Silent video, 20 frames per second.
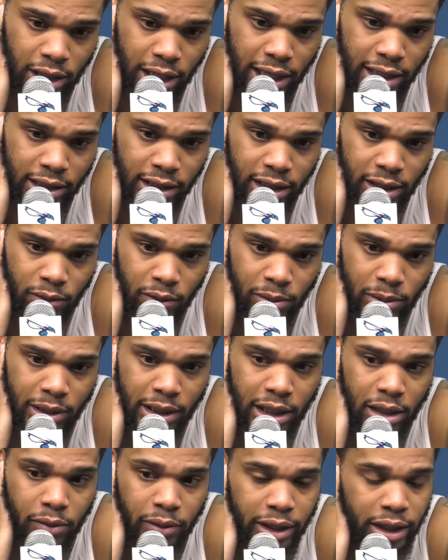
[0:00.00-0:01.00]
Like I said, we've been
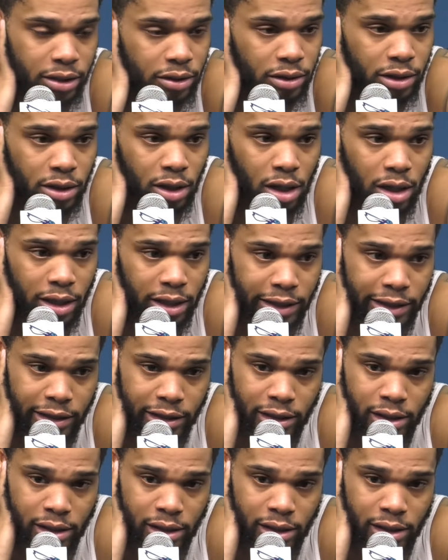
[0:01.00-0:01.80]
dealing with injuries all year.